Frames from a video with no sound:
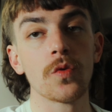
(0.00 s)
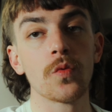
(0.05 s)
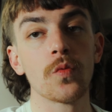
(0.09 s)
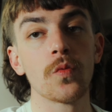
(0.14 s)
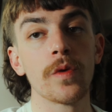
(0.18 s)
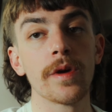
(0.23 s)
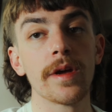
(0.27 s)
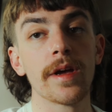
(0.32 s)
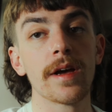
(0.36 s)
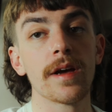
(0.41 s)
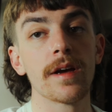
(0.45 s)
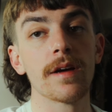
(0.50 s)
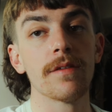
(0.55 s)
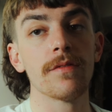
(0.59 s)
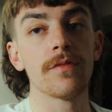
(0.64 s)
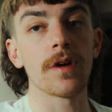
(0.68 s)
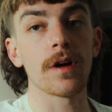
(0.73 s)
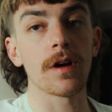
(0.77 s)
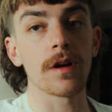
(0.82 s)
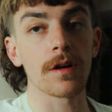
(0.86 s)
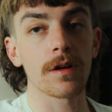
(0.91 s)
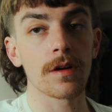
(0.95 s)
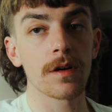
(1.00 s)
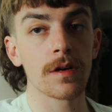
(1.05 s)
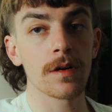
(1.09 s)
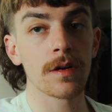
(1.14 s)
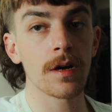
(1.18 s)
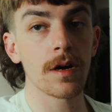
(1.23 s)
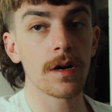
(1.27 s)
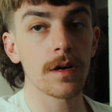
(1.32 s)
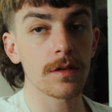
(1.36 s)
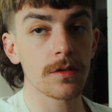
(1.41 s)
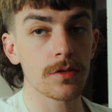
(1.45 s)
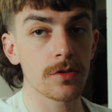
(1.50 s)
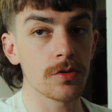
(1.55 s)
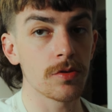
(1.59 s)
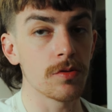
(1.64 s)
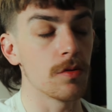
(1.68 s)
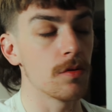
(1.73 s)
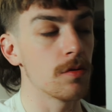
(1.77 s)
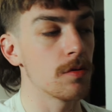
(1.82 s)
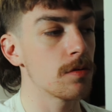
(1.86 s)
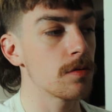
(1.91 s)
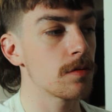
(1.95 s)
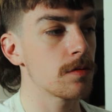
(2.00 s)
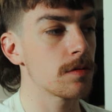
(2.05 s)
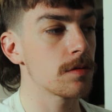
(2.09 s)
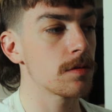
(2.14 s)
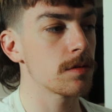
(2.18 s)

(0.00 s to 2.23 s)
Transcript: we have our cut tool.